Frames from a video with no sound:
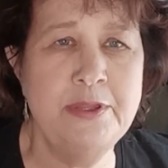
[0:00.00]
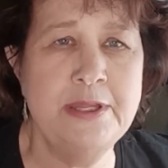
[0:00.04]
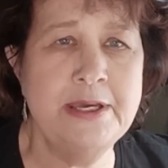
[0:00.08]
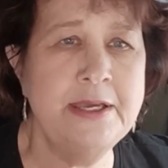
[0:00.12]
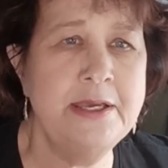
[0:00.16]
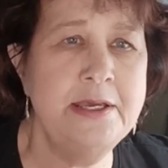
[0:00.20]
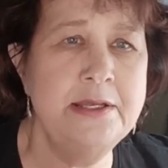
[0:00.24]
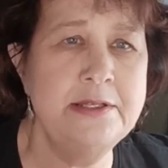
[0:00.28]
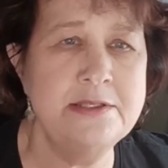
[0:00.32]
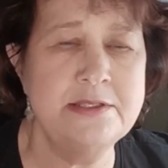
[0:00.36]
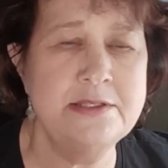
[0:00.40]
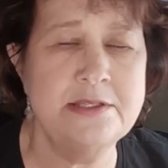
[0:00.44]
The
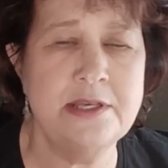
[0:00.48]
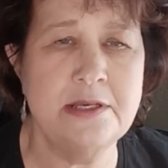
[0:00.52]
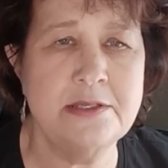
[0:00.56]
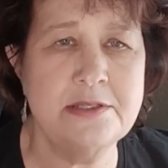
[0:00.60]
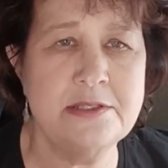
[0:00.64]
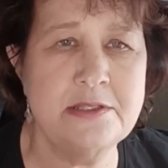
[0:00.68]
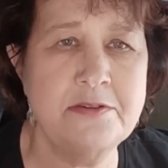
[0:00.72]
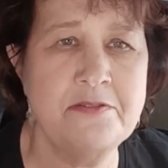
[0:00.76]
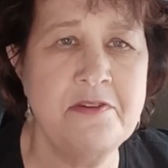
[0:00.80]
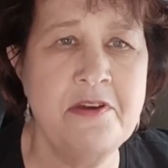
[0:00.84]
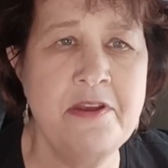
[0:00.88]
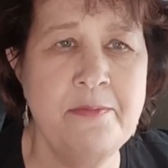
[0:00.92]
kids are
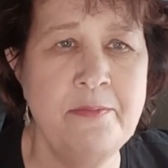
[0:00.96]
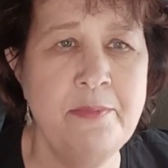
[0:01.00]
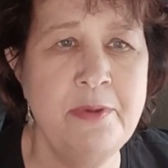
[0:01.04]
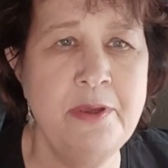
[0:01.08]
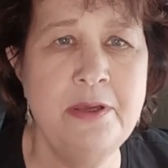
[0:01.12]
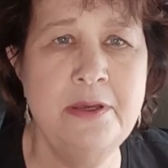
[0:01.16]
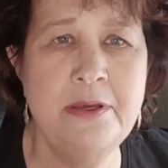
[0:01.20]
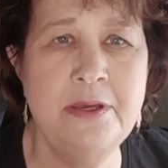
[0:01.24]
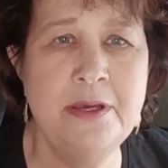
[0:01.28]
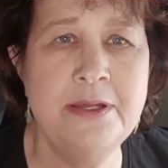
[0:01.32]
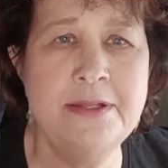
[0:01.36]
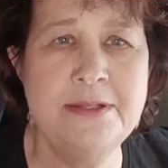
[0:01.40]

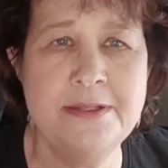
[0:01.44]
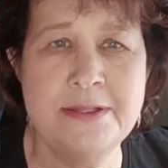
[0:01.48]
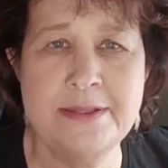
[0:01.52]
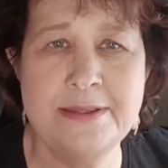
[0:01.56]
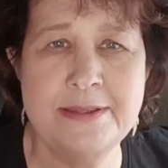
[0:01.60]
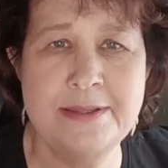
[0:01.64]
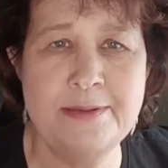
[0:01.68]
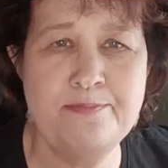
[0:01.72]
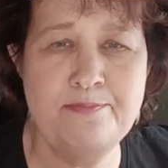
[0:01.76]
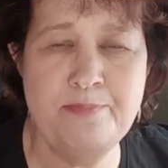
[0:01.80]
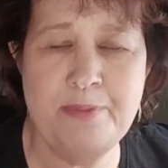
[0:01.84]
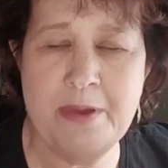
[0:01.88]
screaming and
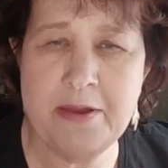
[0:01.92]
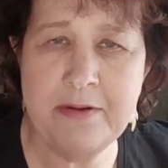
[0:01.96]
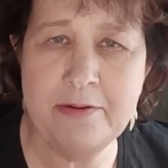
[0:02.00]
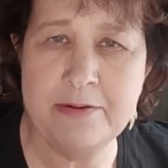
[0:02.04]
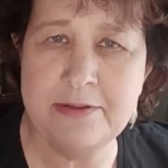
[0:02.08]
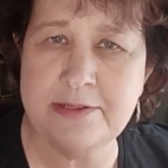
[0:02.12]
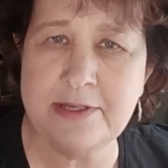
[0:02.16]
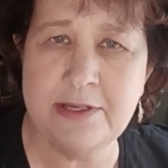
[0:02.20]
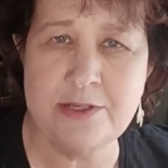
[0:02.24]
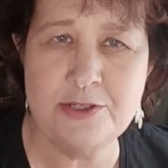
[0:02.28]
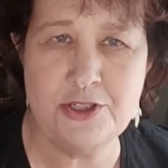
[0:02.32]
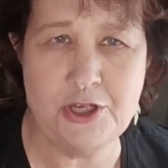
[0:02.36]
the
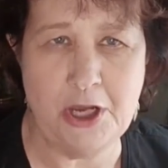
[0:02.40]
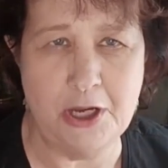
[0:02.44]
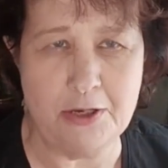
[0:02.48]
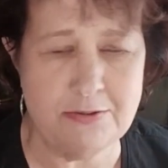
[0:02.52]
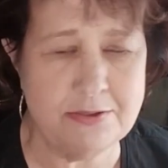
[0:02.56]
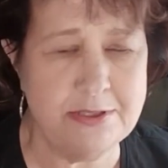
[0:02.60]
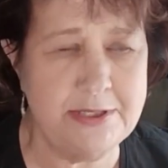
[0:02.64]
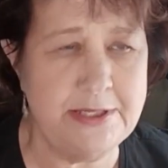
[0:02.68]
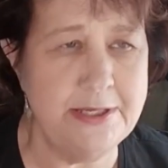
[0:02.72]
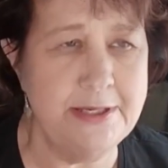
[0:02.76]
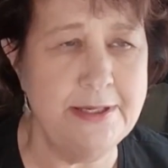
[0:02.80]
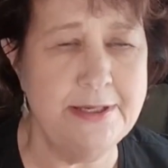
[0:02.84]
parents are
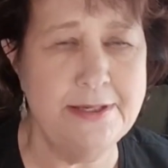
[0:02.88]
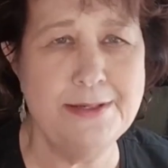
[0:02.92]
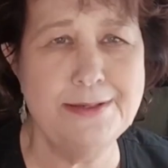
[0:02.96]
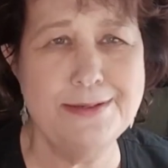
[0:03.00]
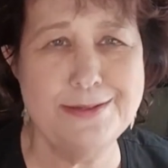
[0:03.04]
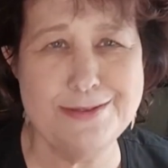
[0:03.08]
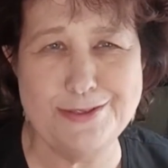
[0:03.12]
shouting.